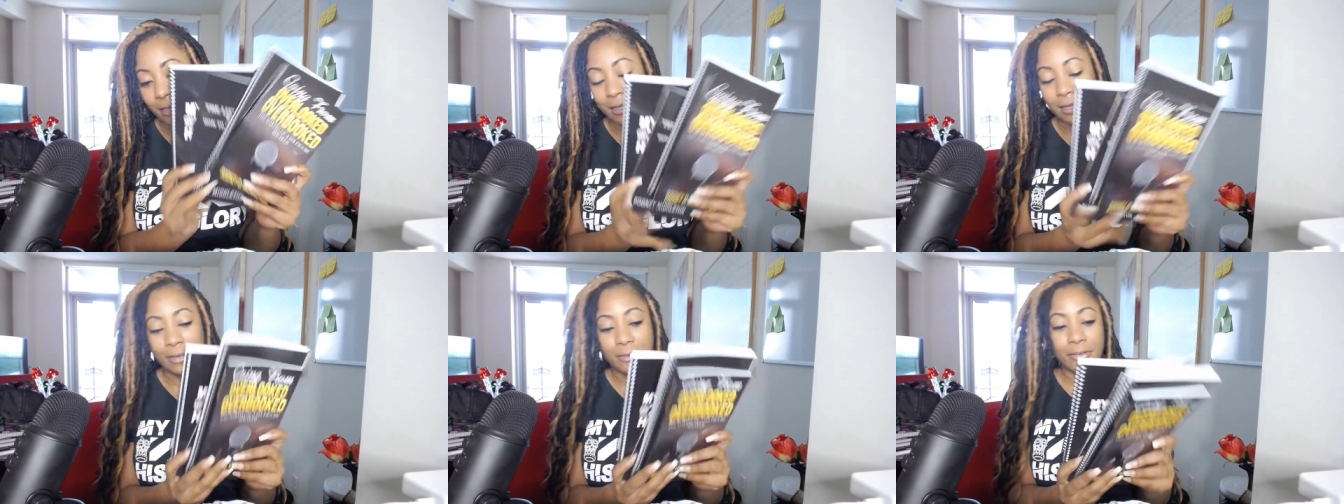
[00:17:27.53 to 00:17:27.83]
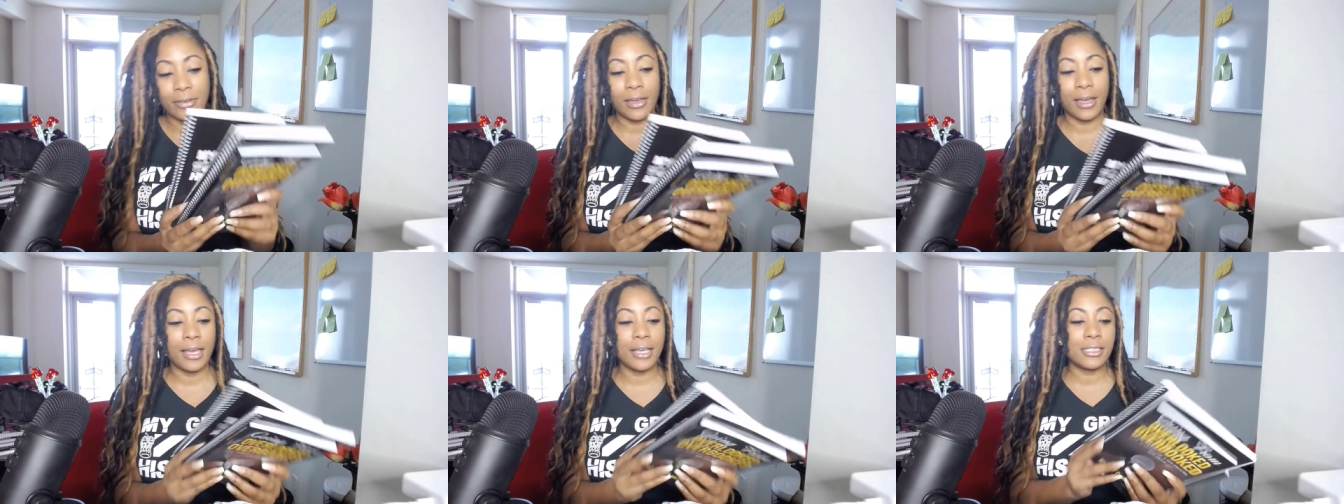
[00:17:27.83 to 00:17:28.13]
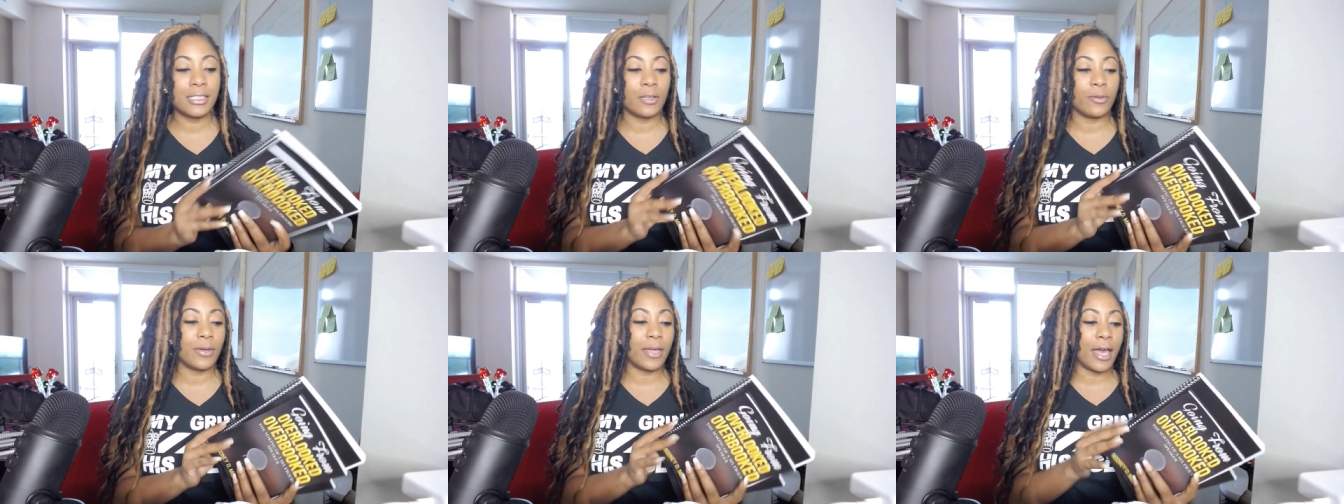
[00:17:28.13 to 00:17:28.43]
Okay,
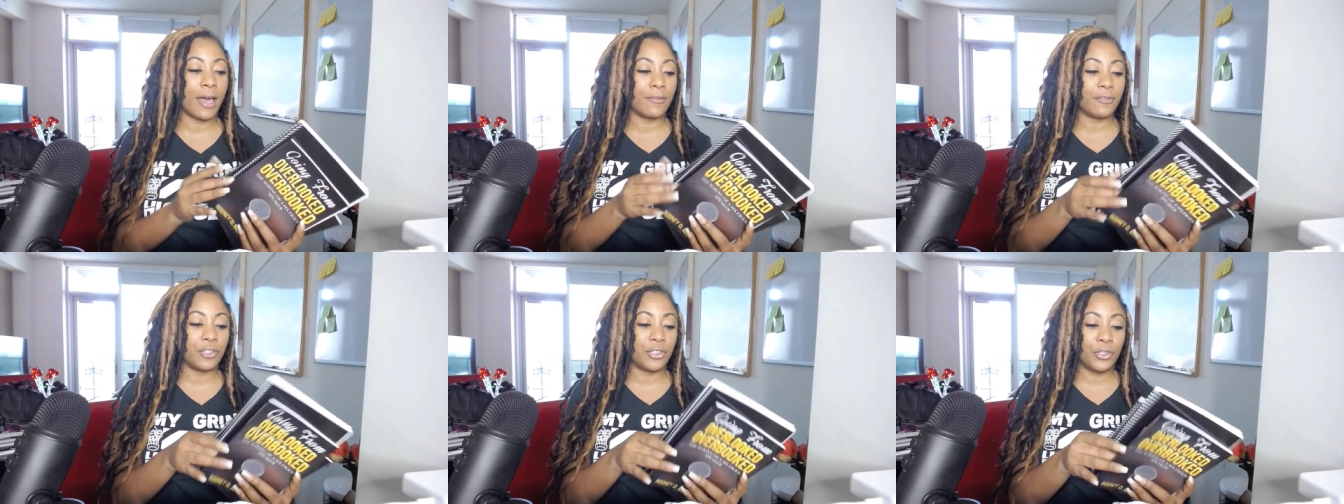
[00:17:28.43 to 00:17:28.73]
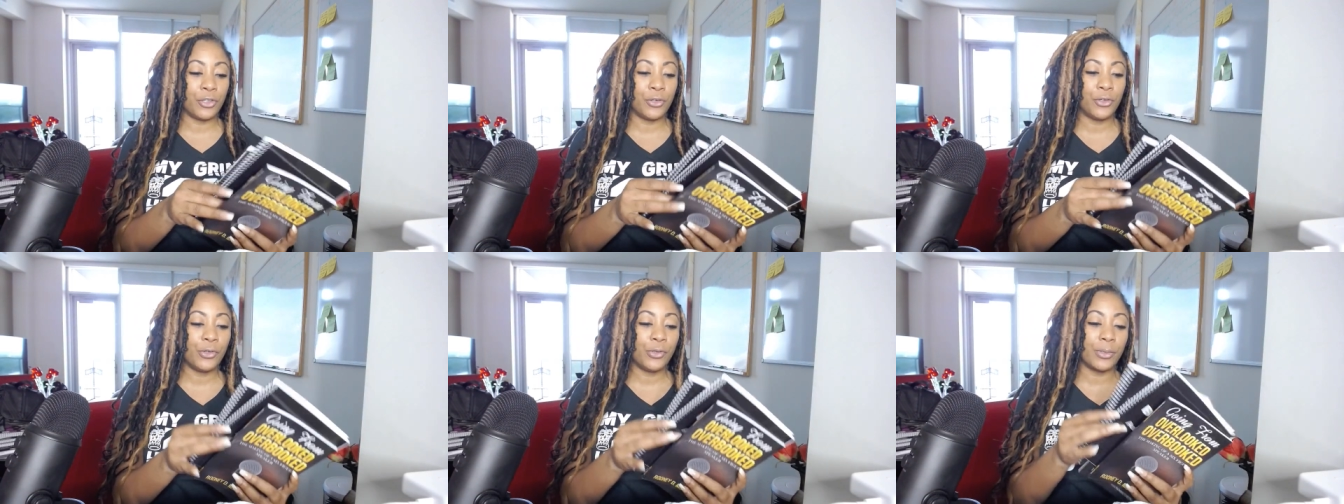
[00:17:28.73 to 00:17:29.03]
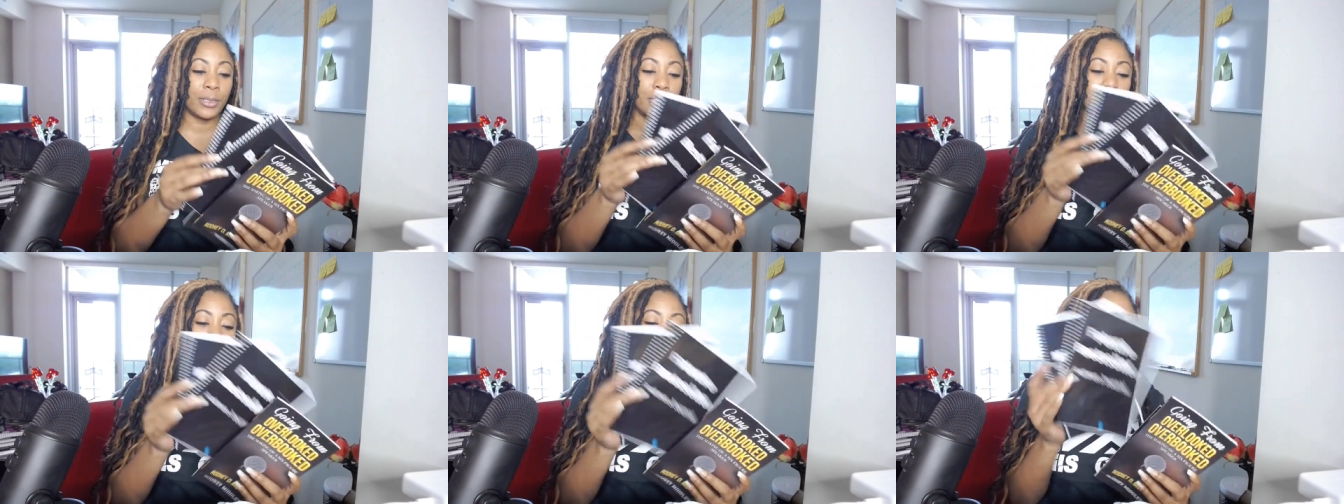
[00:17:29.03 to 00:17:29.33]
so we have two,
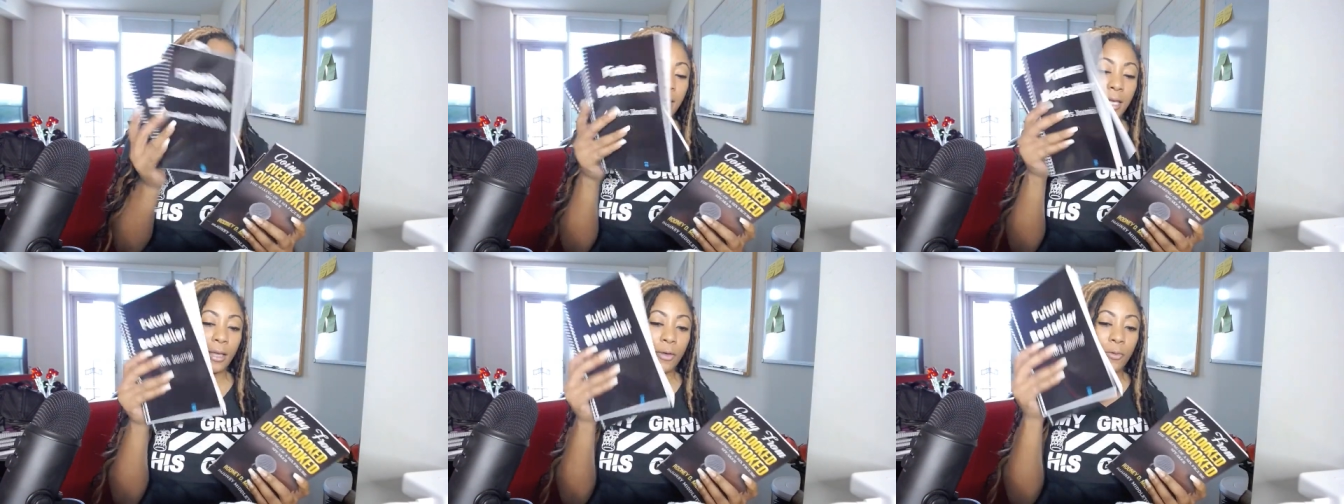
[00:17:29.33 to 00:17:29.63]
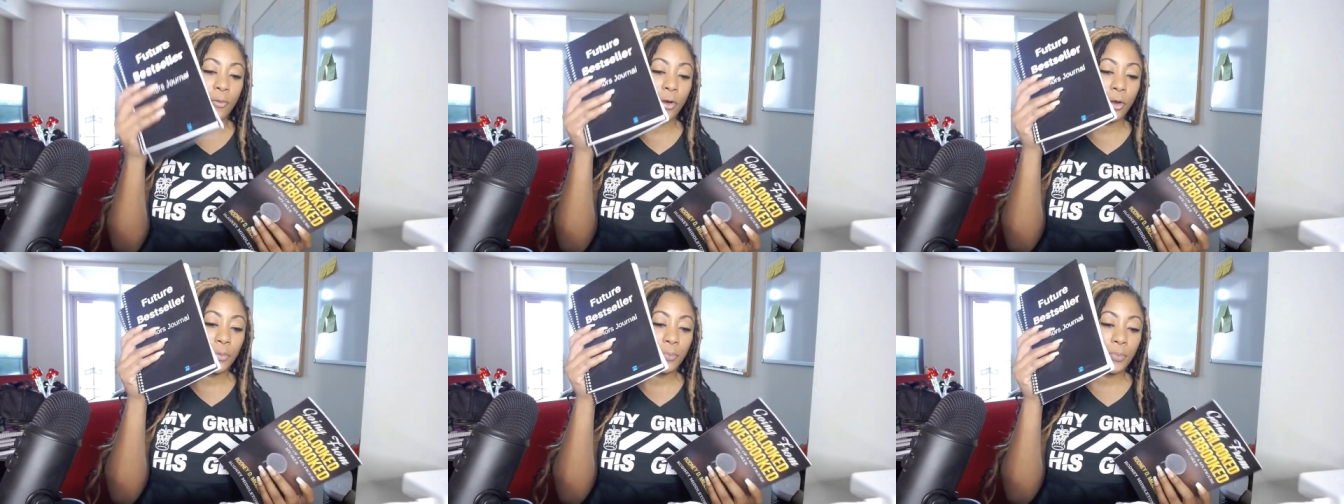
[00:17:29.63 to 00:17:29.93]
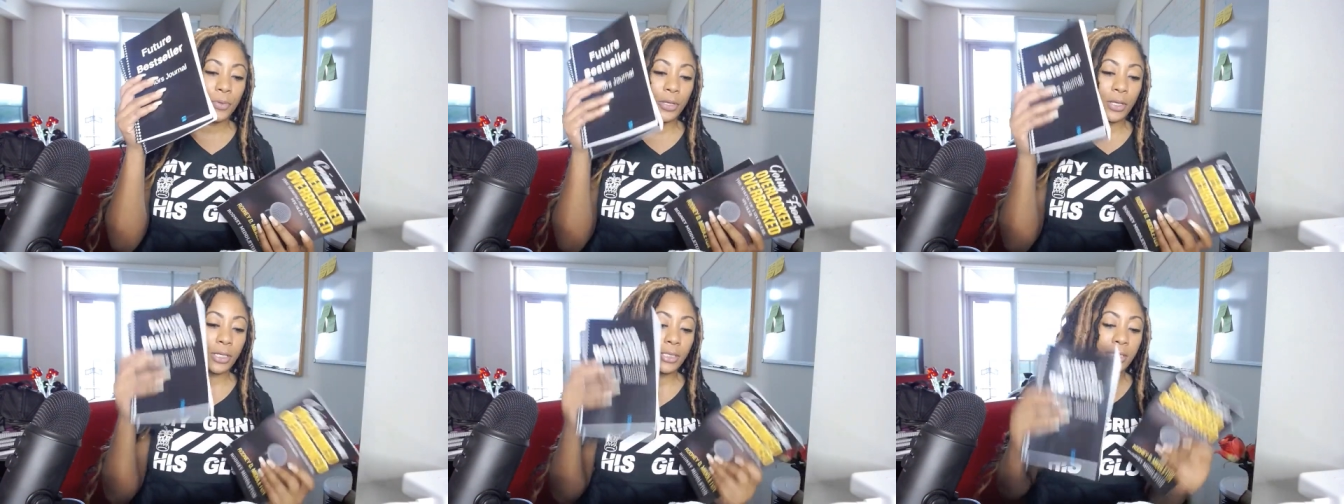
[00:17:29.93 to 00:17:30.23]
what it looks like
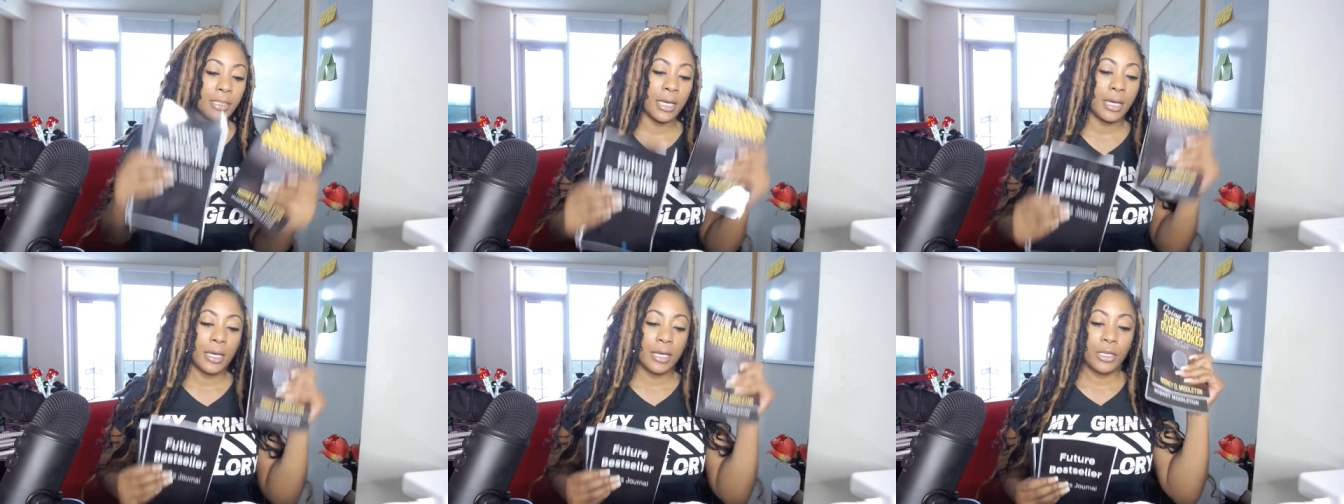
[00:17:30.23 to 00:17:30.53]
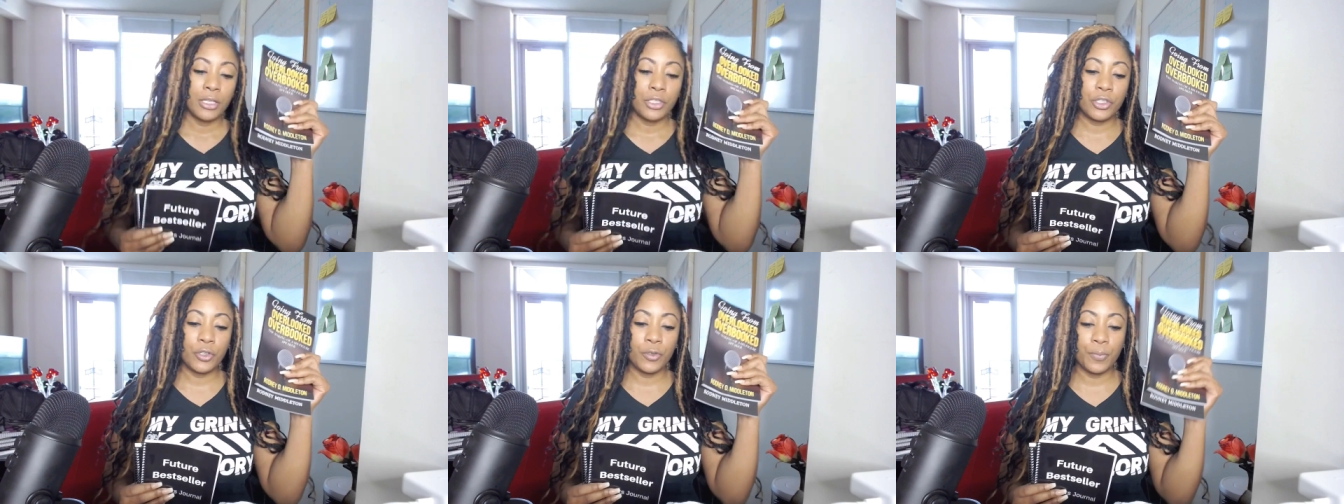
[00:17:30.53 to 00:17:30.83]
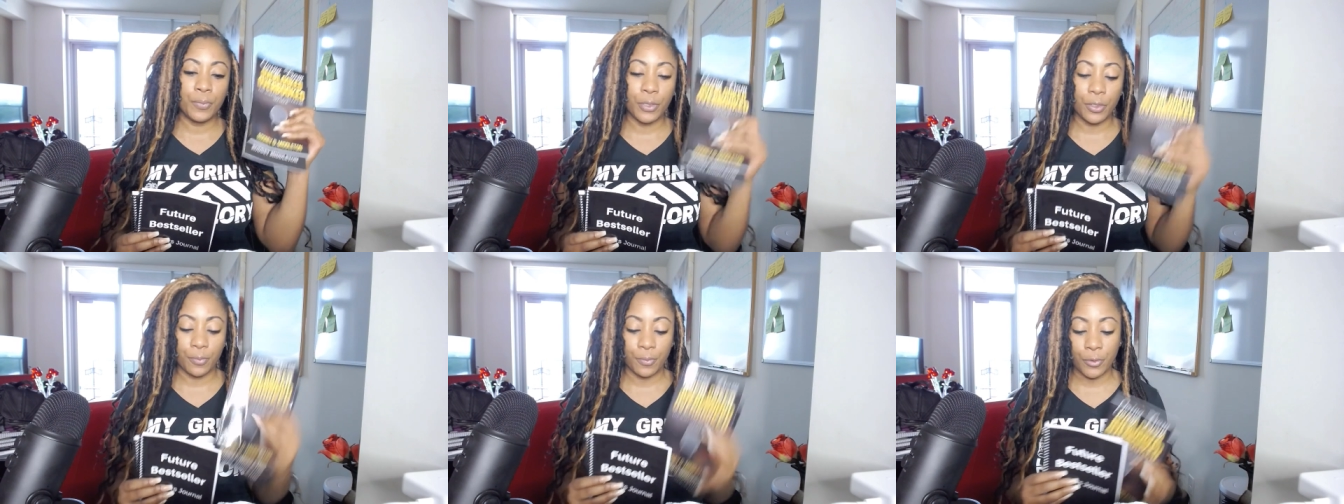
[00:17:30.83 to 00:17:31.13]
workbooks, two
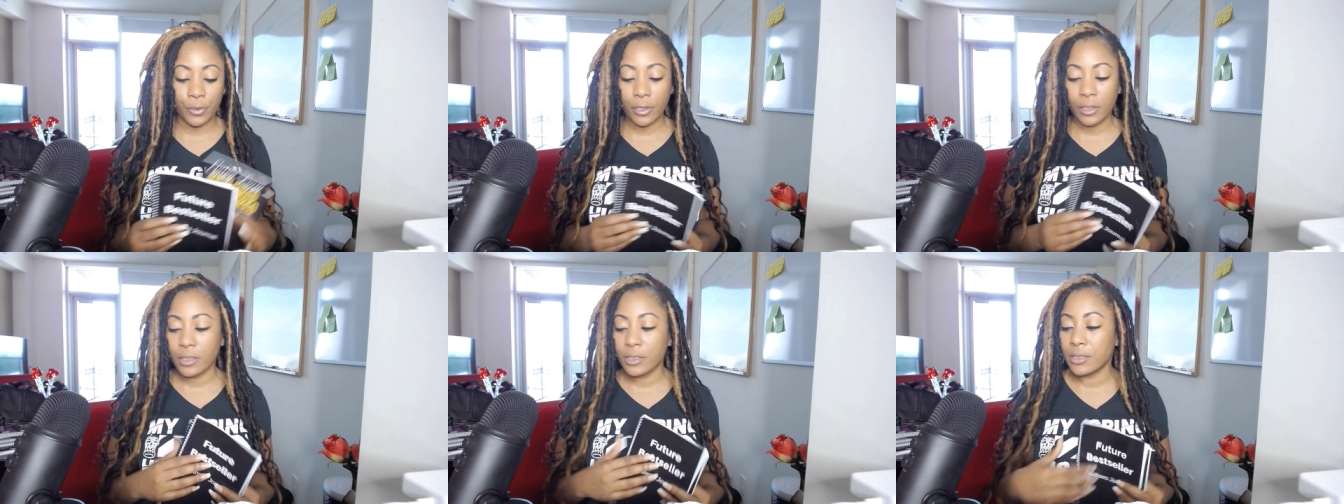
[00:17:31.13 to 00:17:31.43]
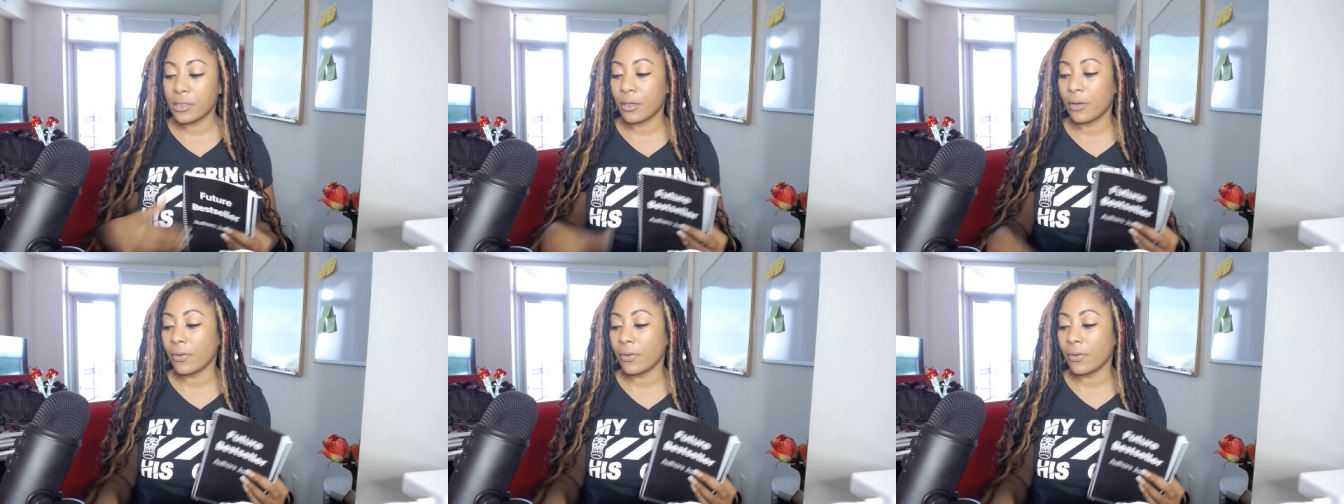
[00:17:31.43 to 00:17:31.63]
book books.